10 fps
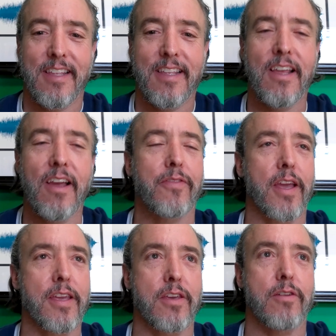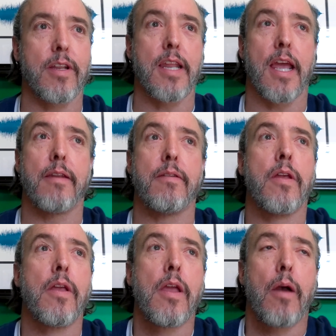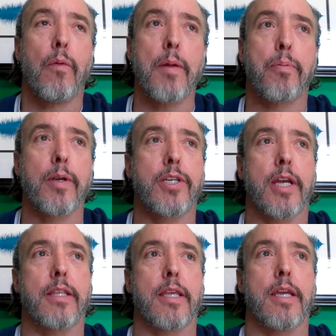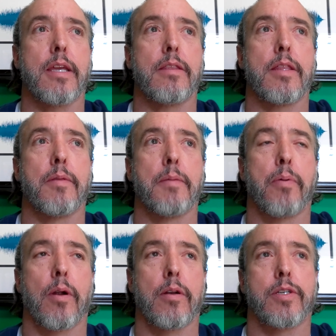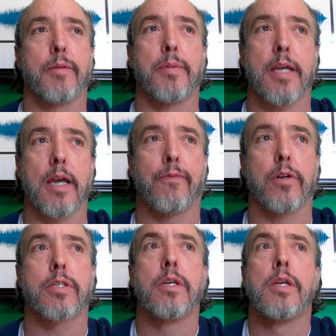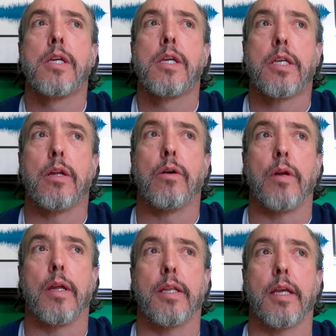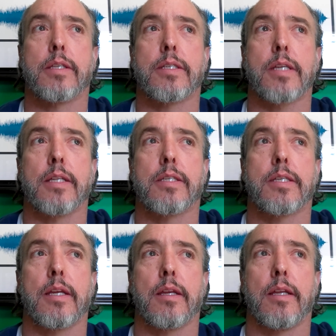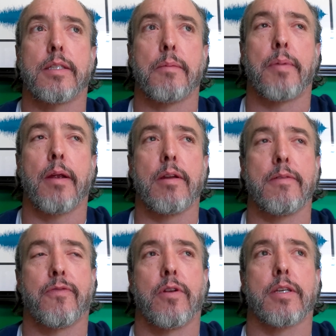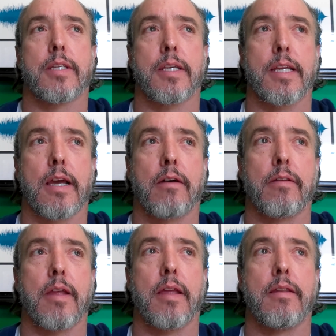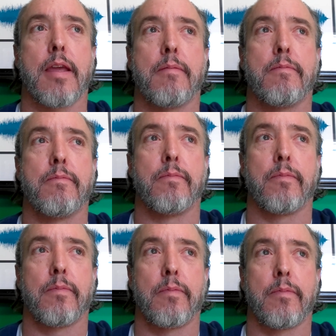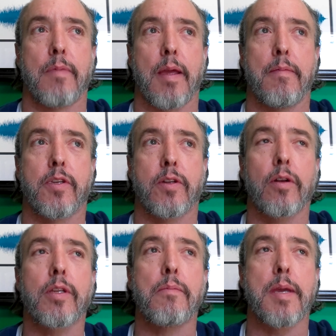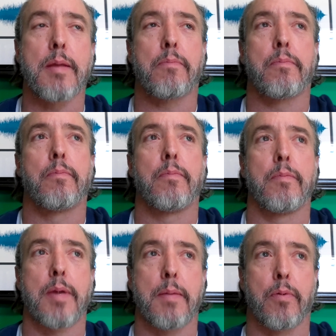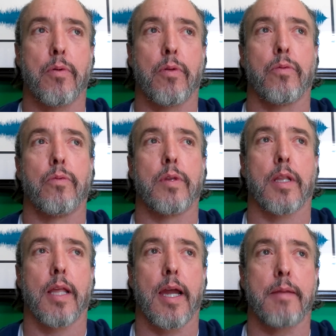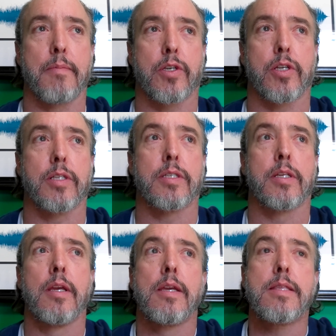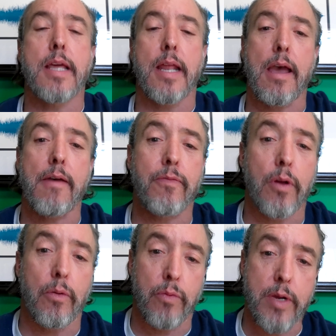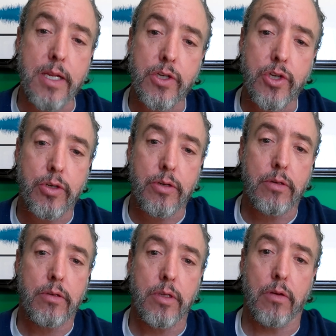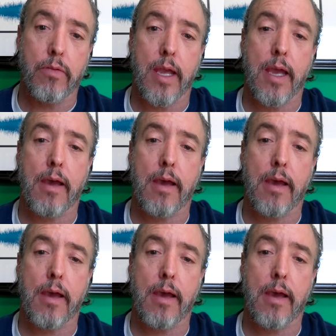Yeah, thank you. And we appreciate the partnership and the efforts. You know, it's imperative for us to get out and start to meet people with aligned missions that have a reach. You know, they